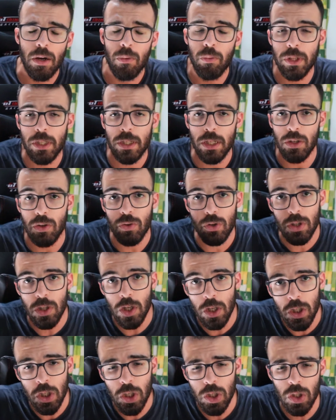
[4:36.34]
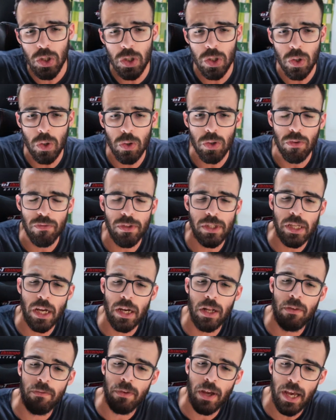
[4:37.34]
with the traditional sort of
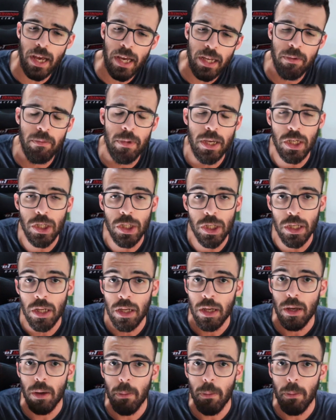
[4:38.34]
style of animation